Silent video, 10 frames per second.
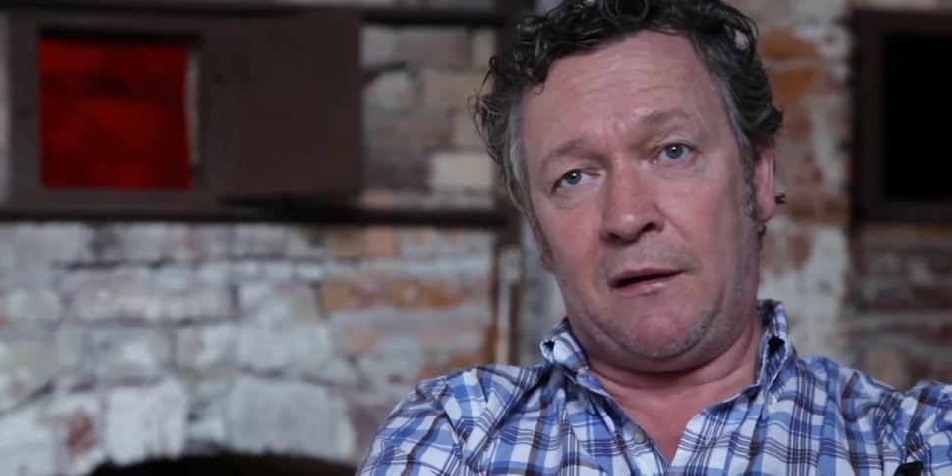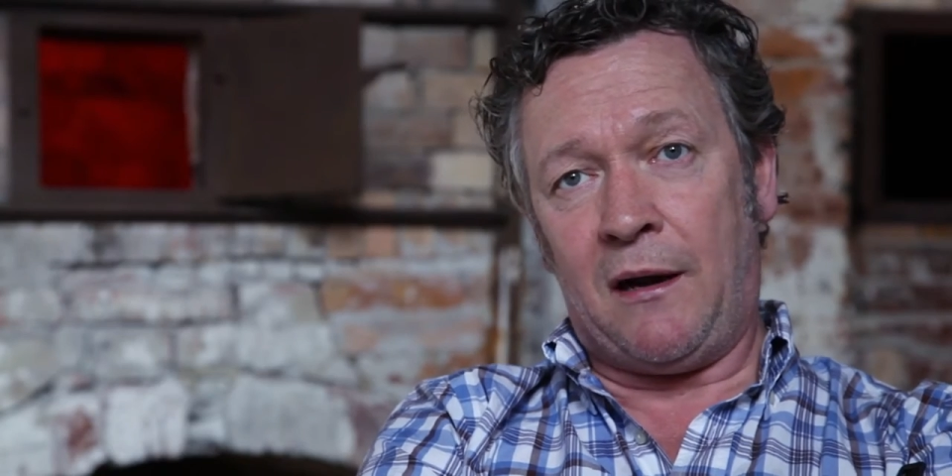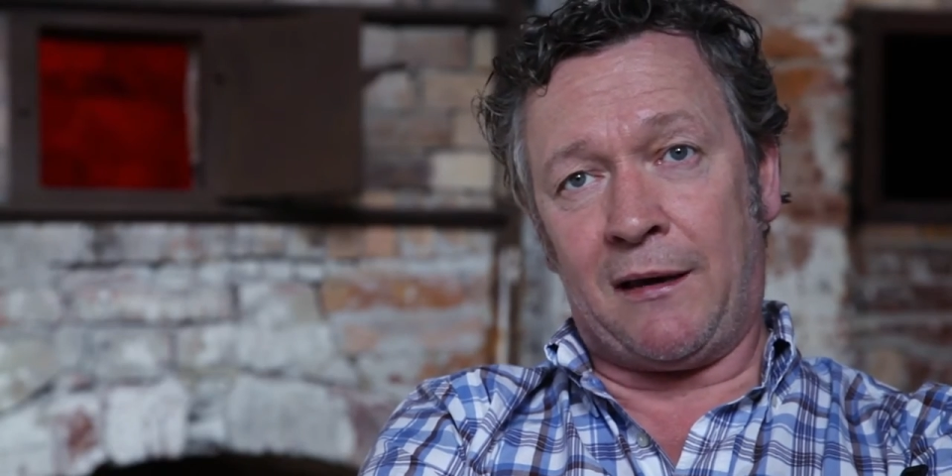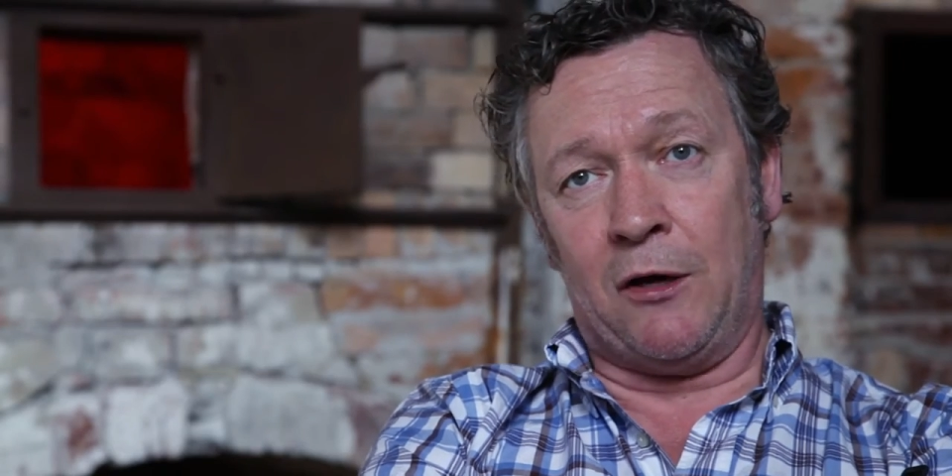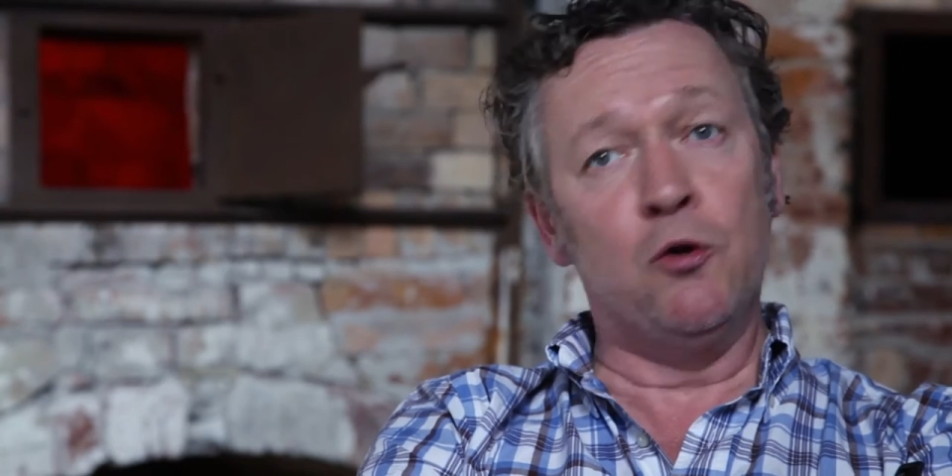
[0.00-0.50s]

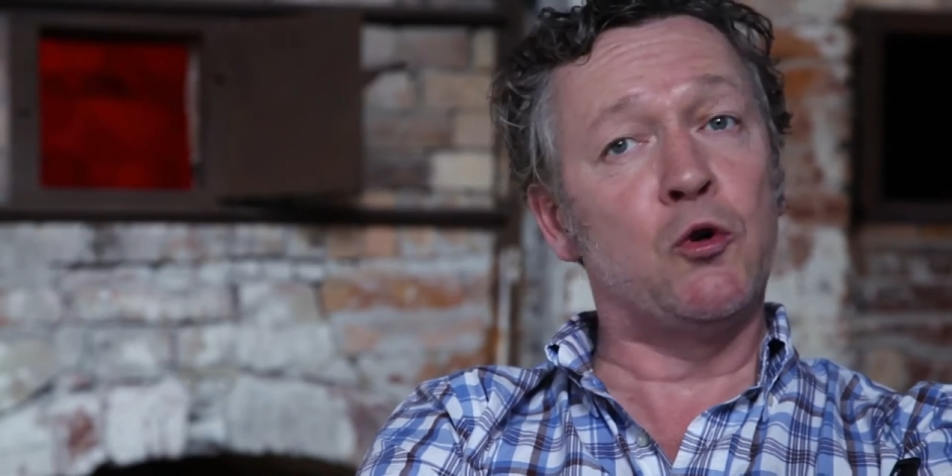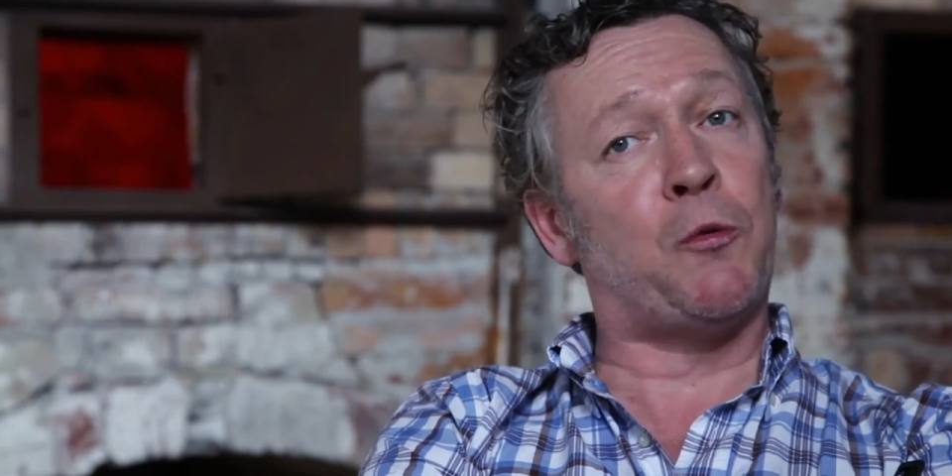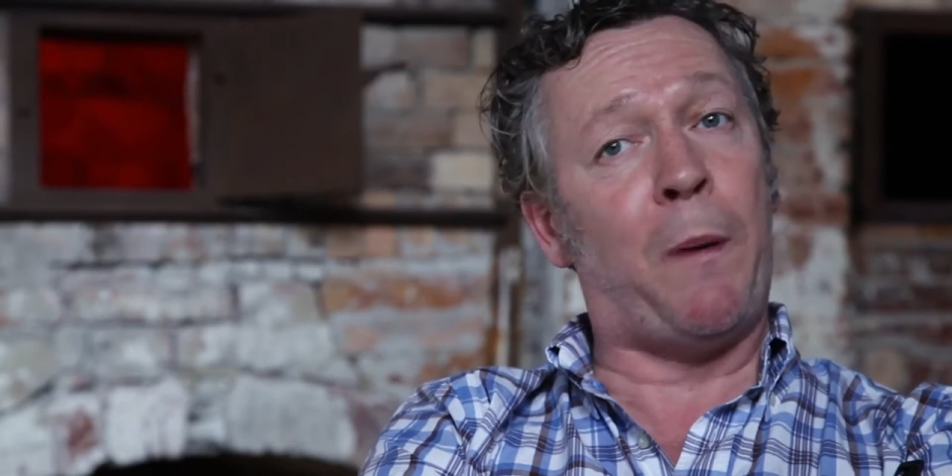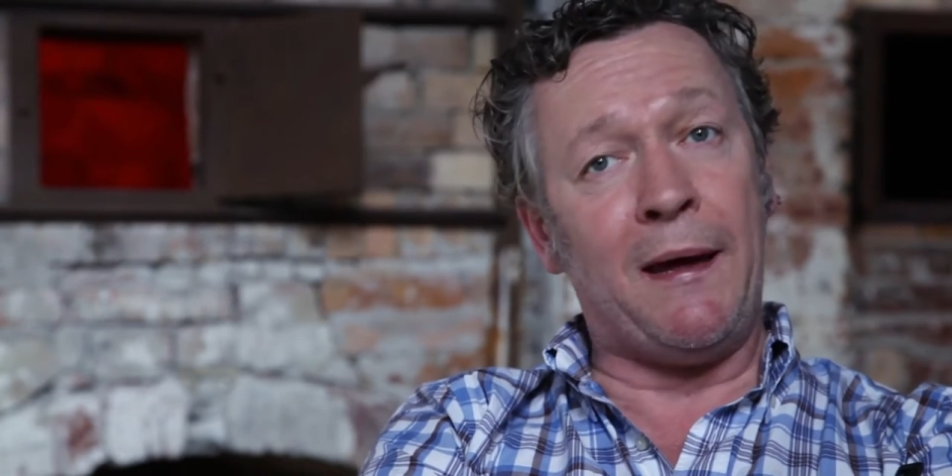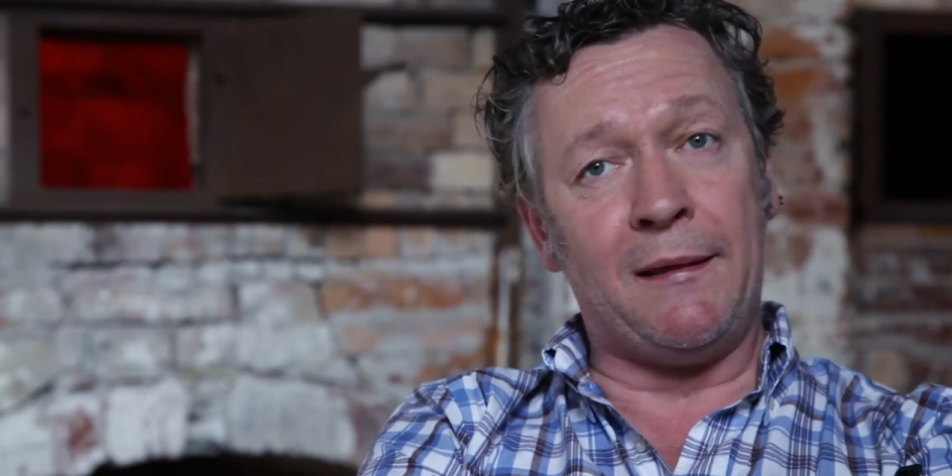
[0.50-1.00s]
like a
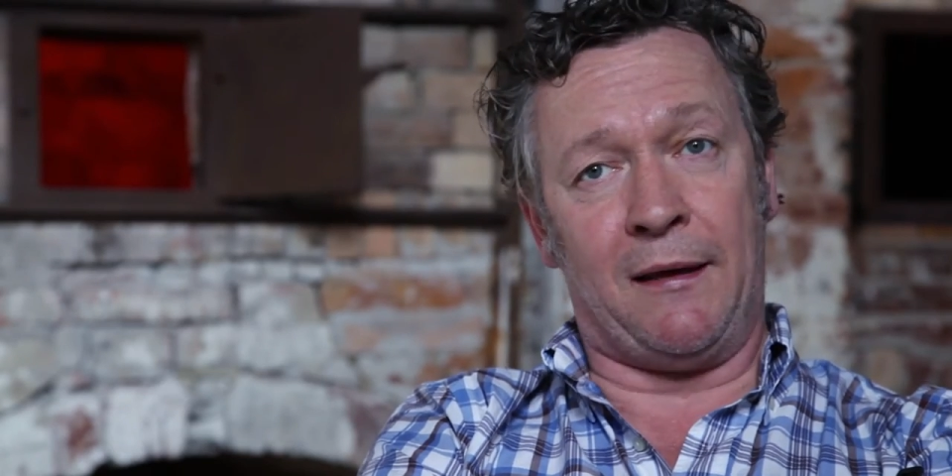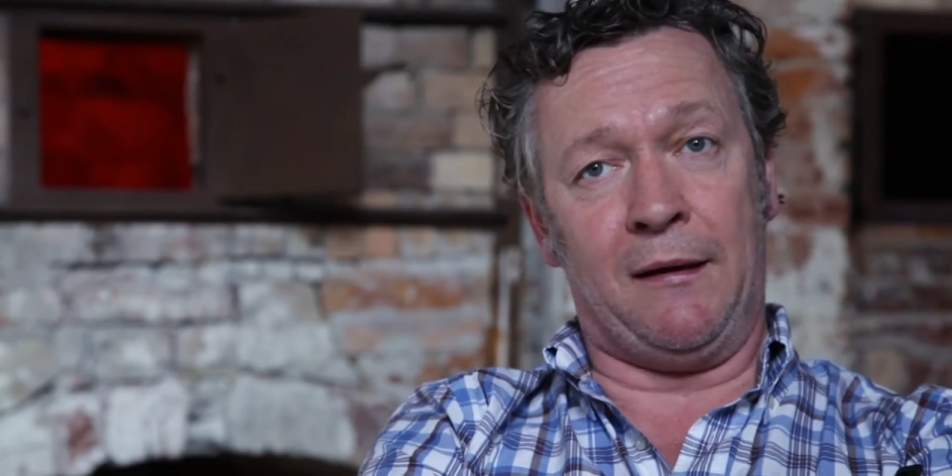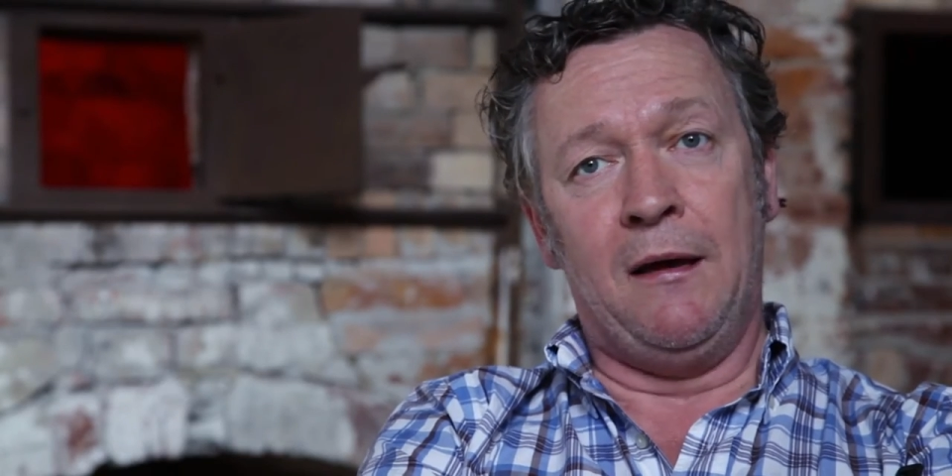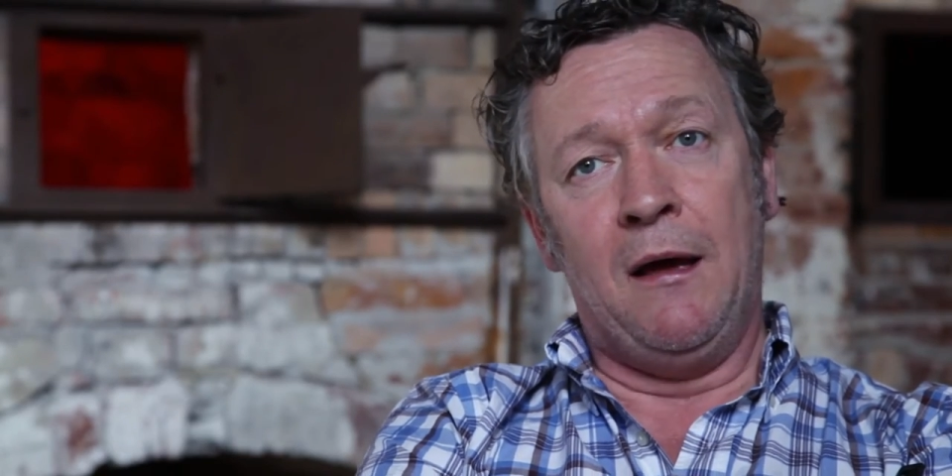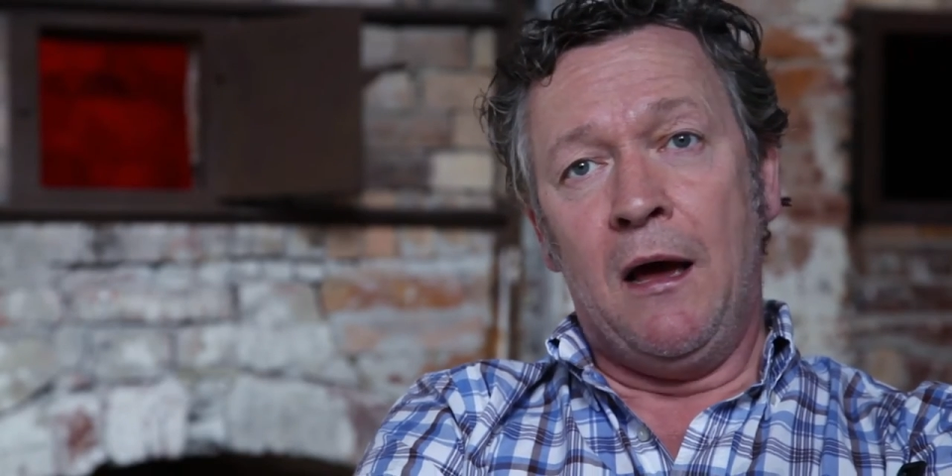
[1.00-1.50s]
huge painting,